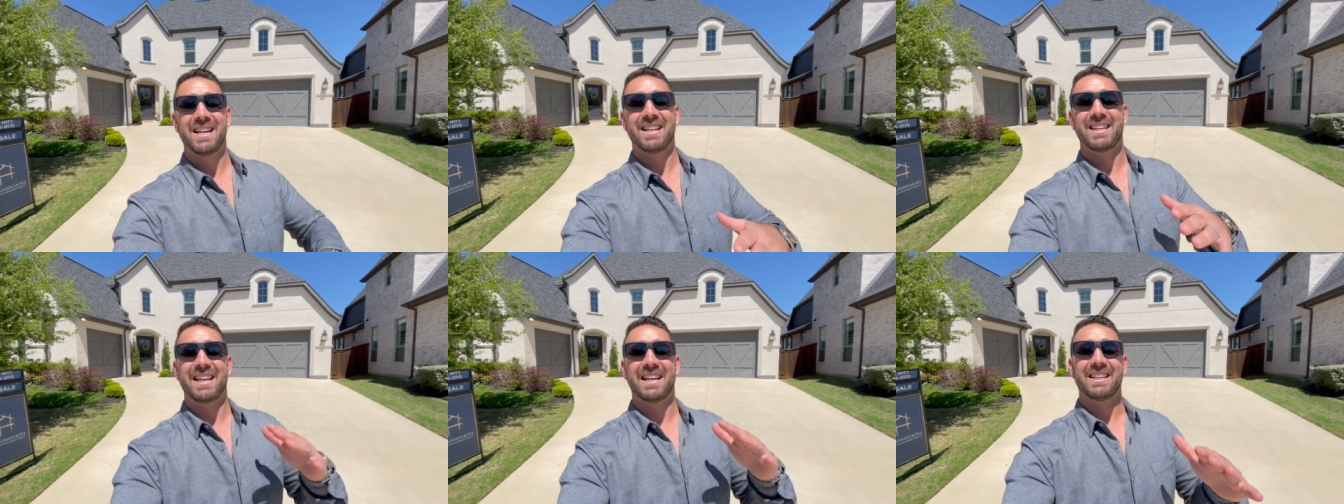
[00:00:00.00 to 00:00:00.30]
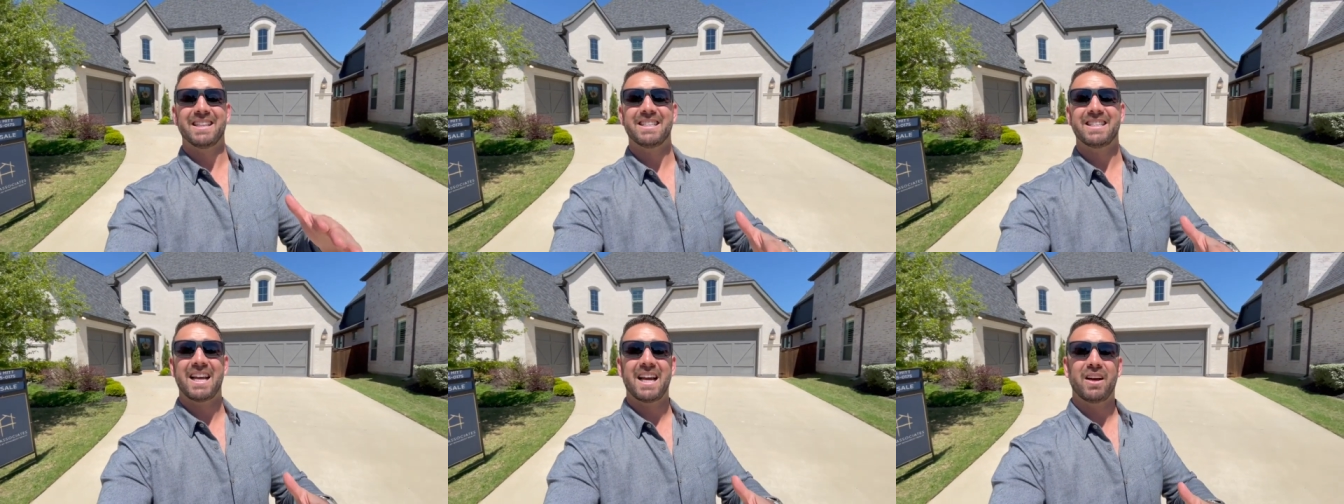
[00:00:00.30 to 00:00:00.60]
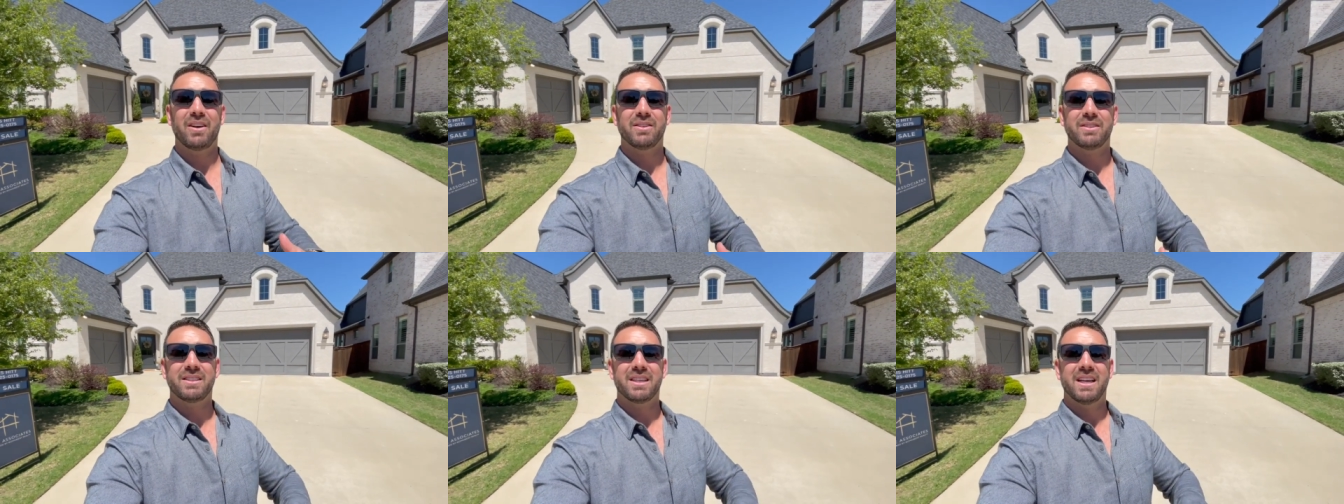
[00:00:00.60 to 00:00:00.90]
Now this
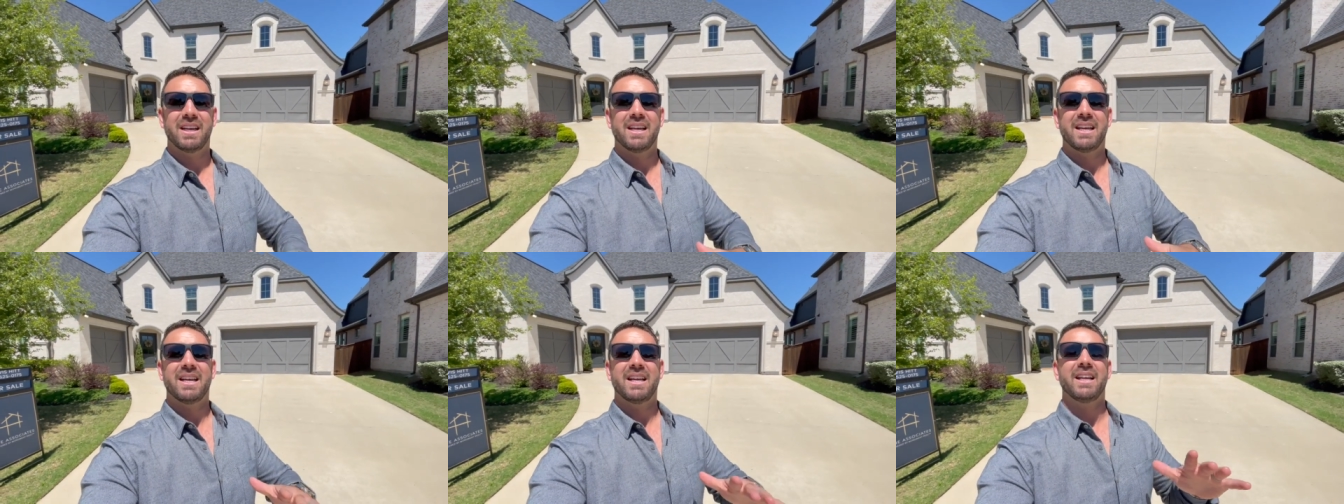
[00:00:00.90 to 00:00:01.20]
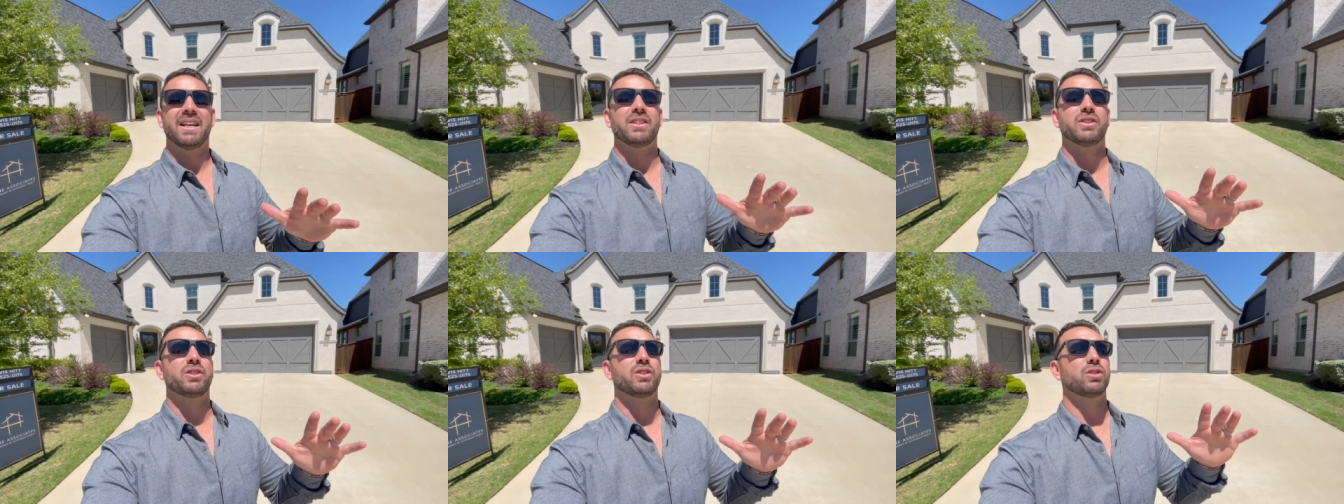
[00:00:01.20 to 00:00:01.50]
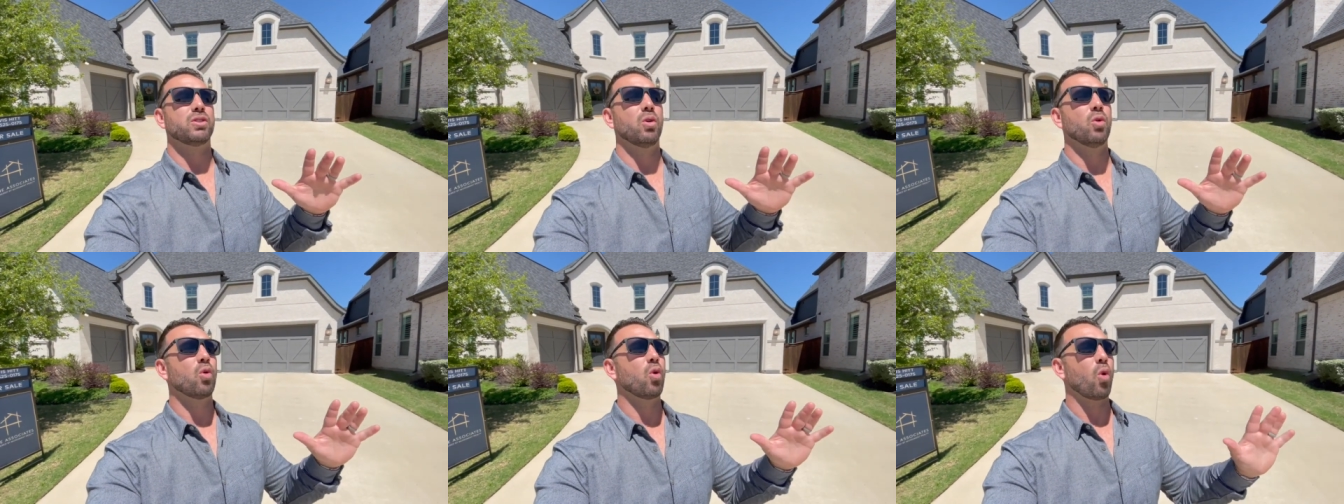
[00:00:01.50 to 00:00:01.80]
house is
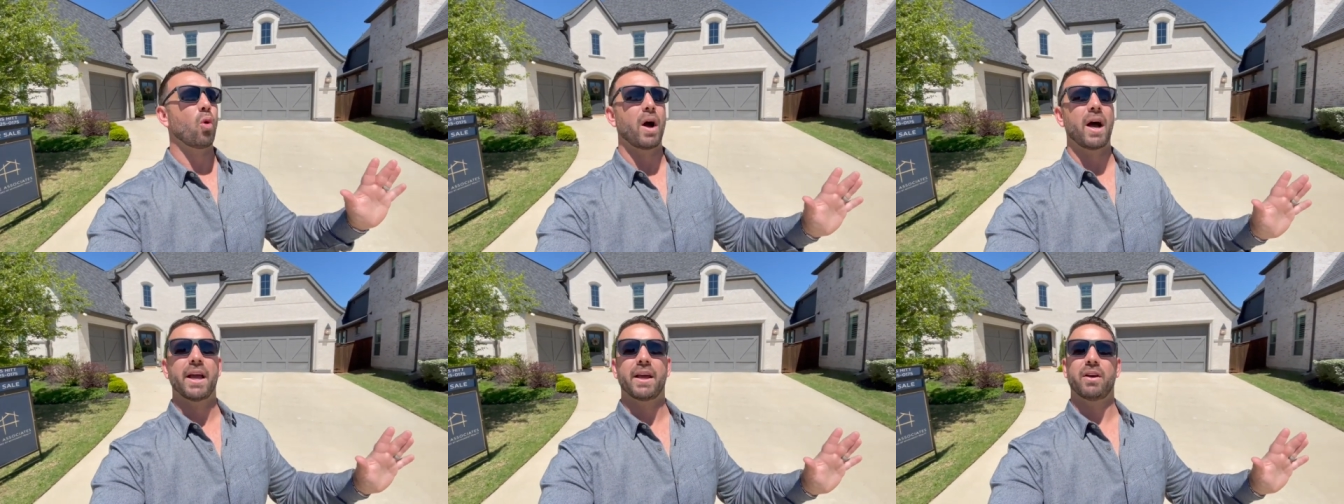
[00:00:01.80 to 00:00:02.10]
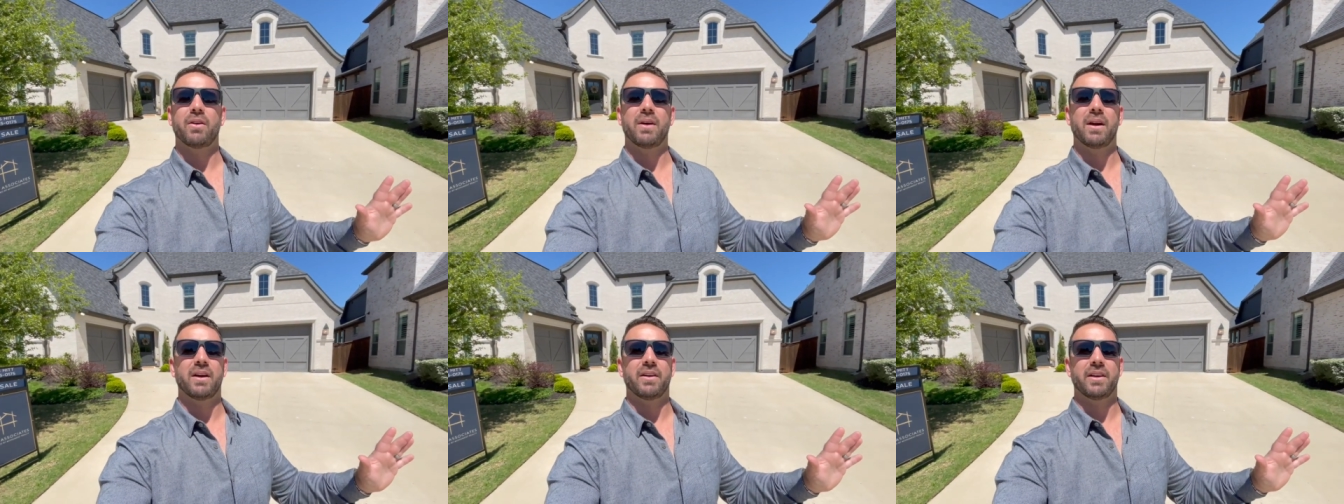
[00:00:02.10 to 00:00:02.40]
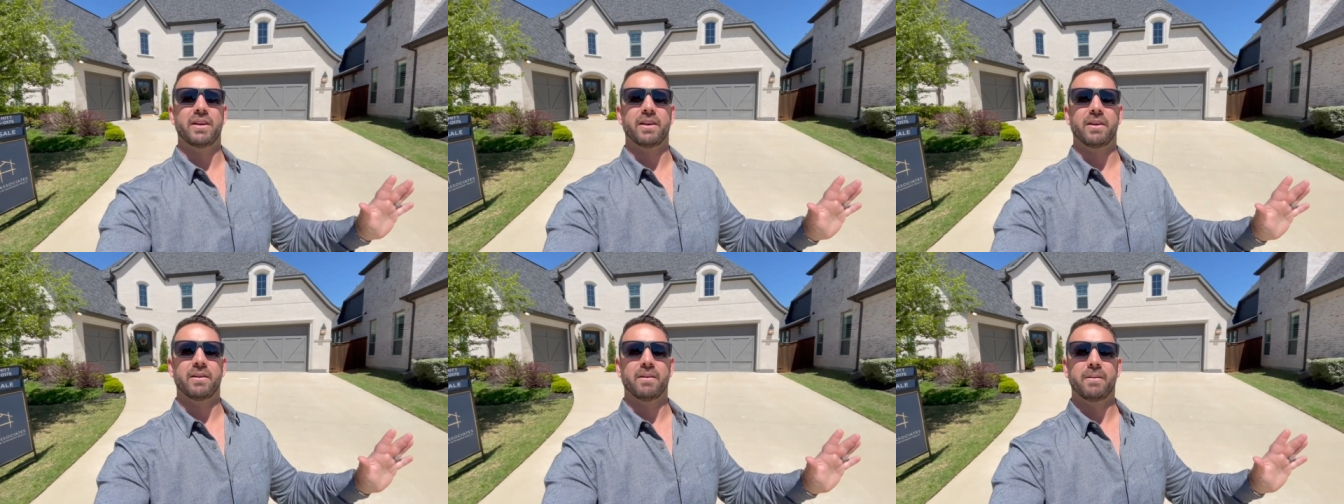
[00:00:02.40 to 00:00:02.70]
so quiet around
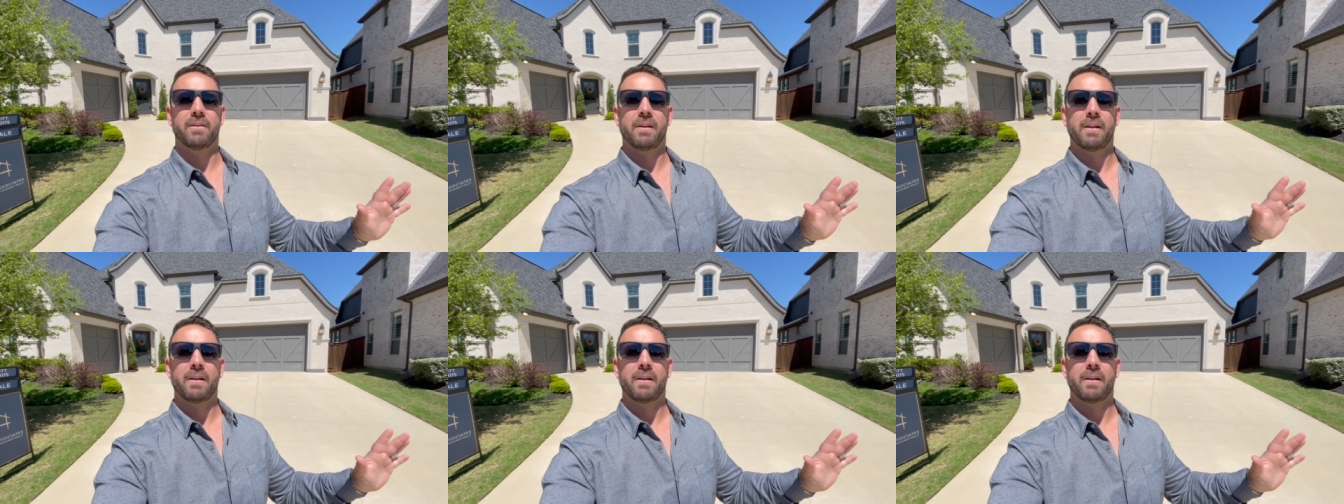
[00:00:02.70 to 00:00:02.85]
here.